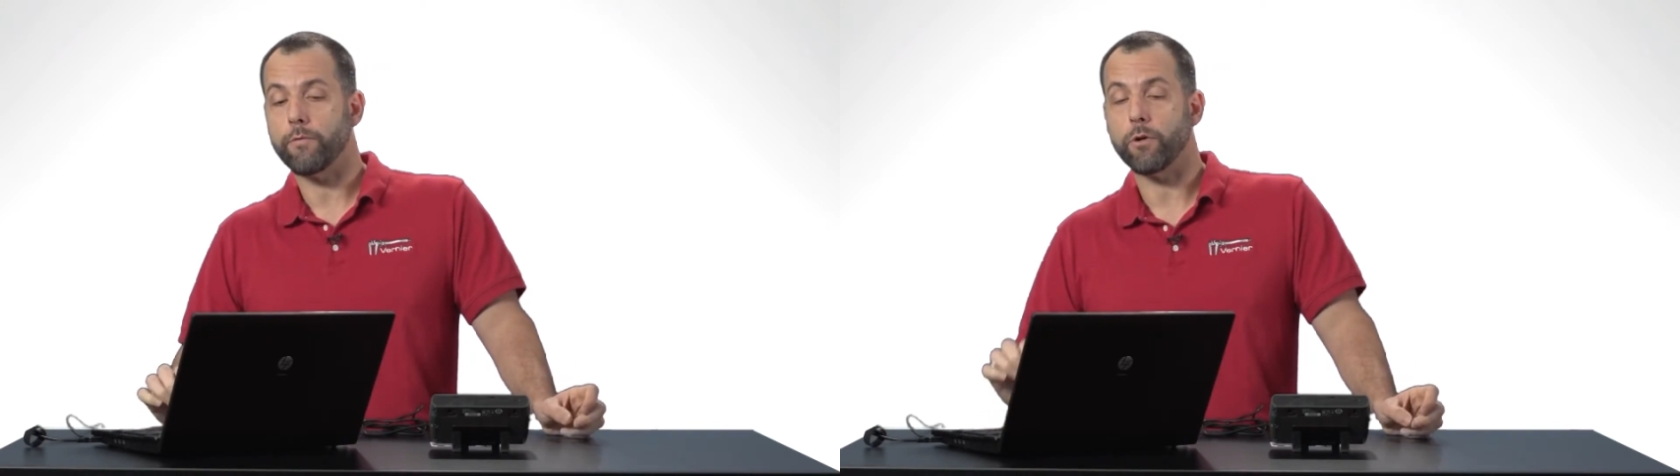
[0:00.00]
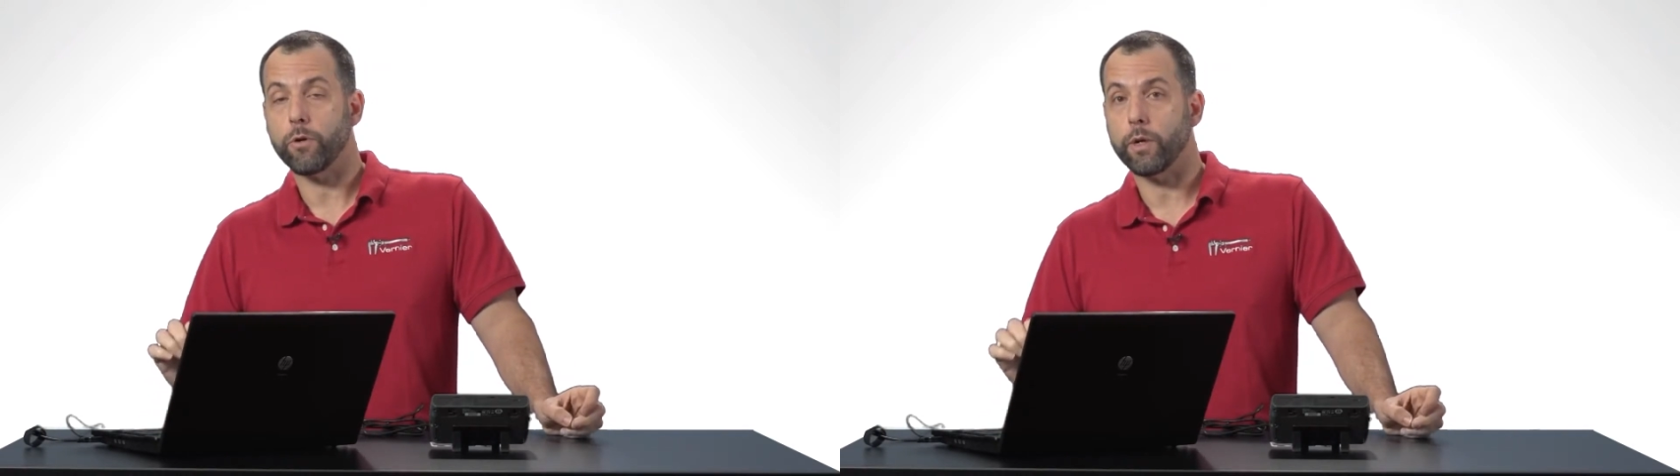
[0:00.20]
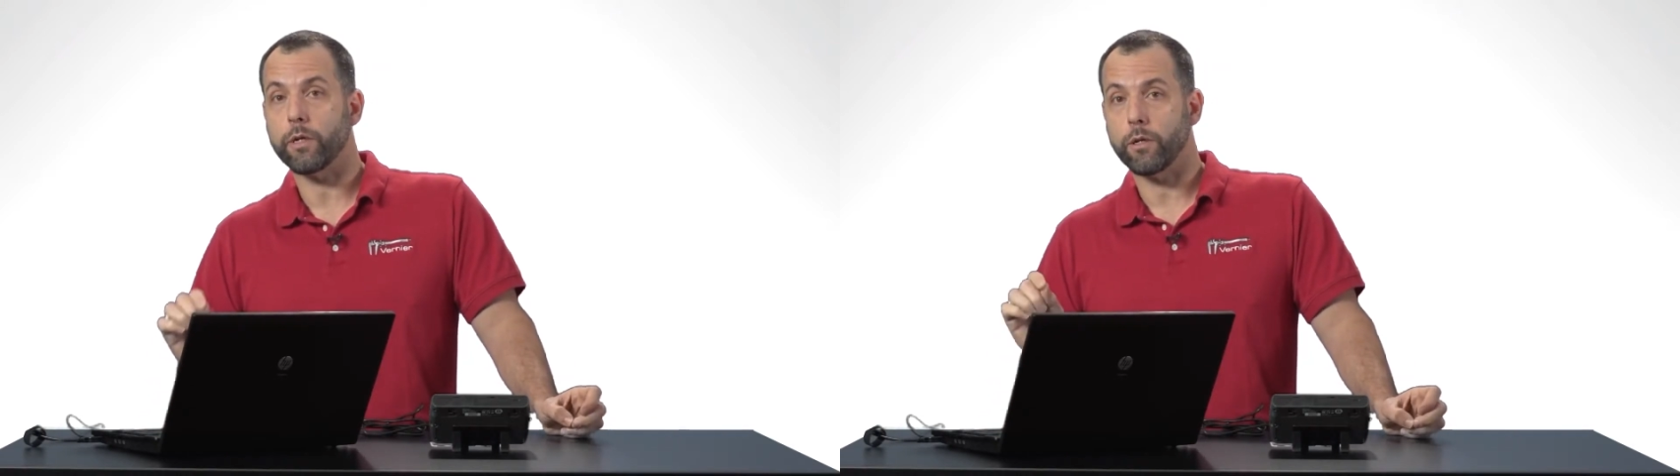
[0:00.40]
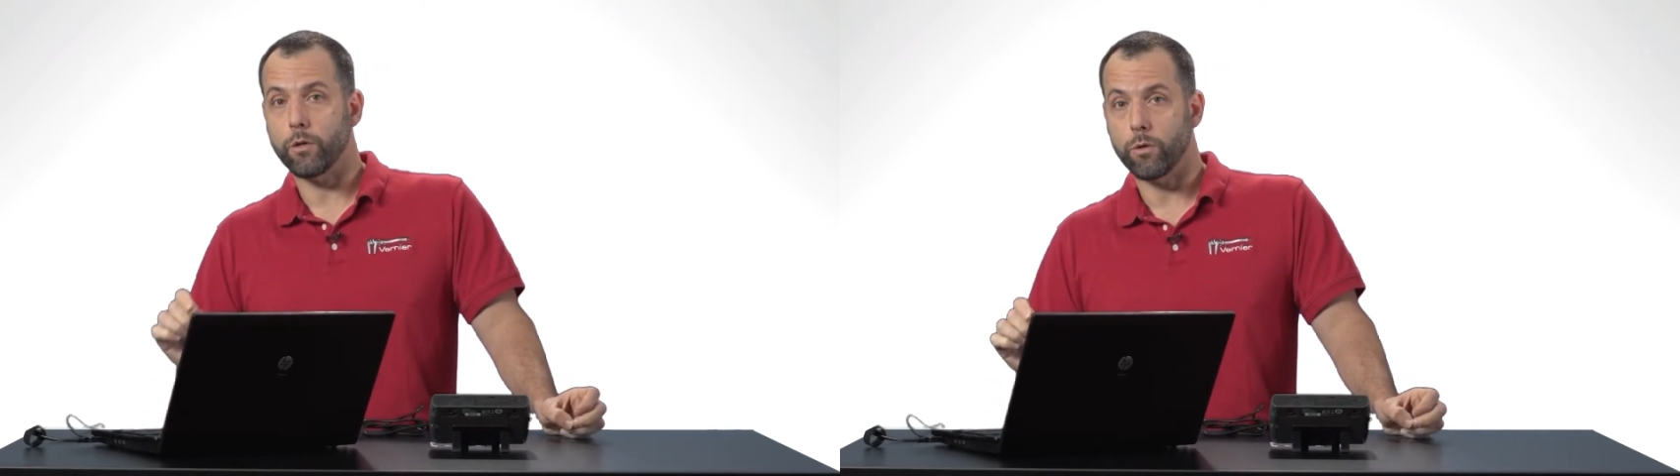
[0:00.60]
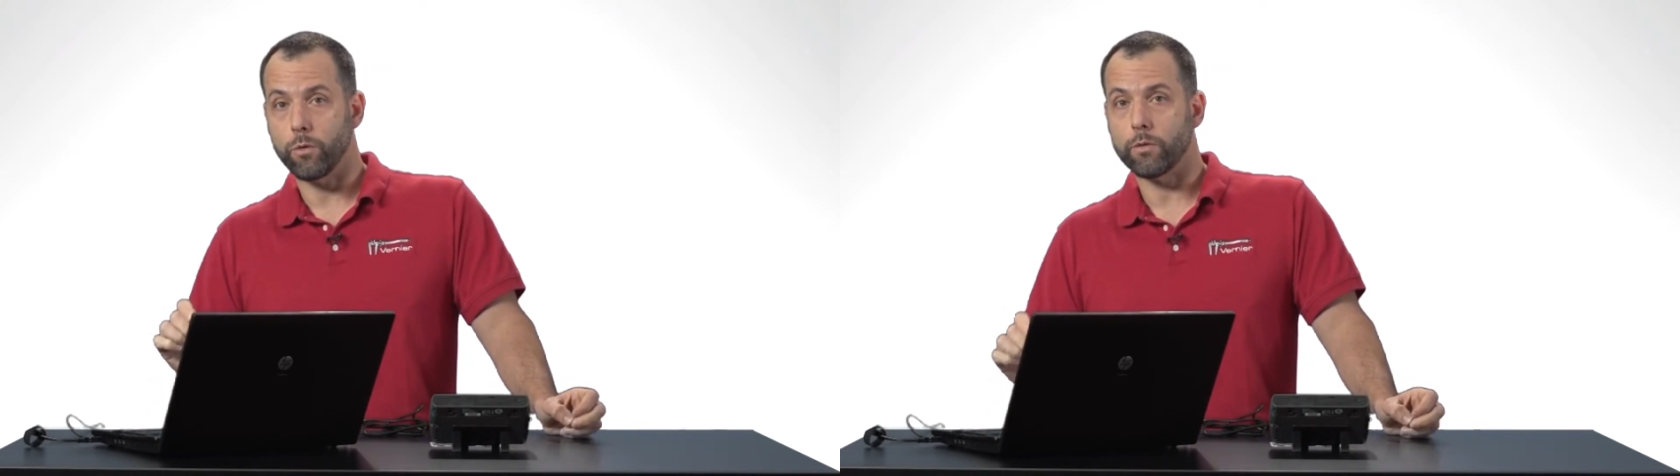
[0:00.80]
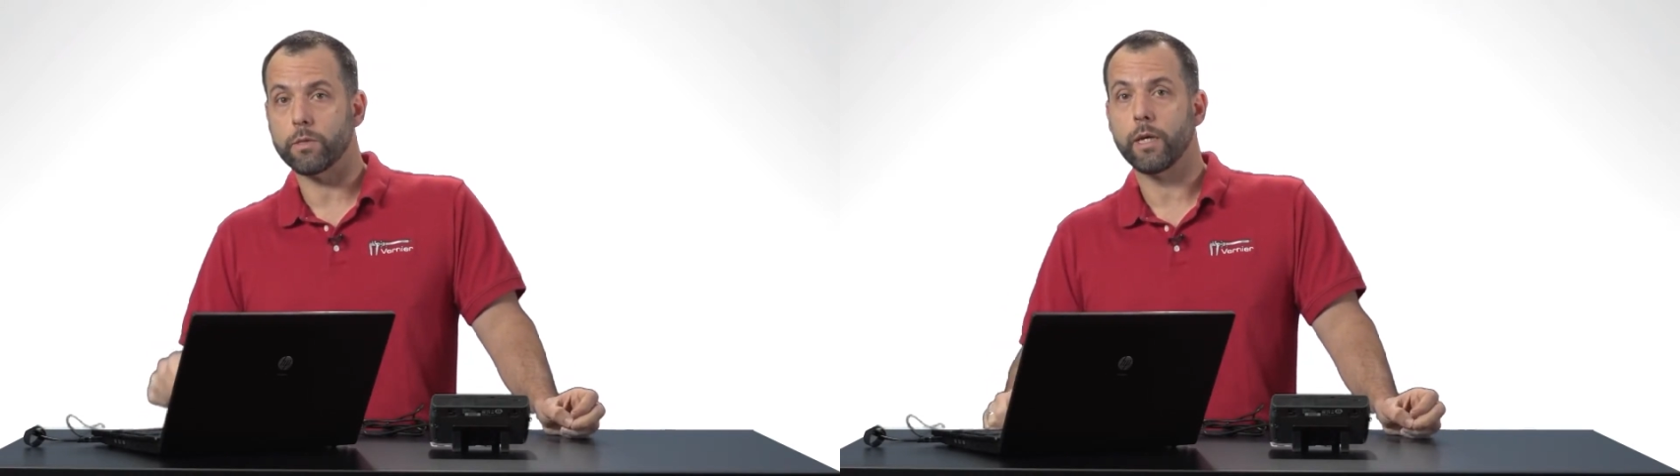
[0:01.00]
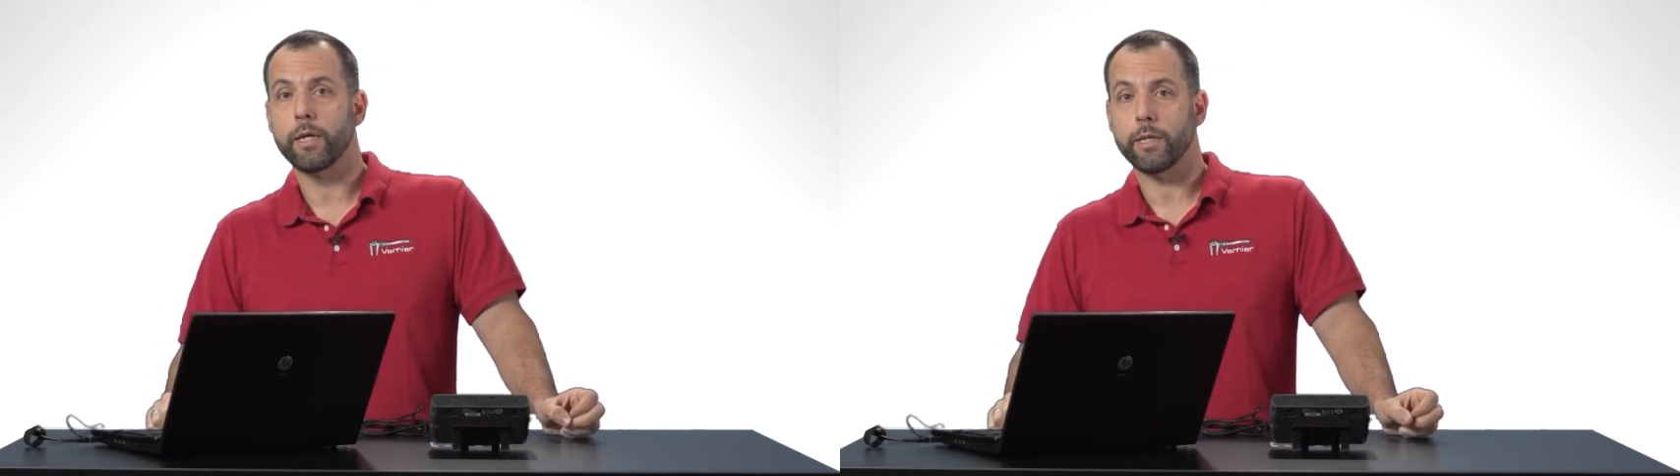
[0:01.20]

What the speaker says: if you're going to use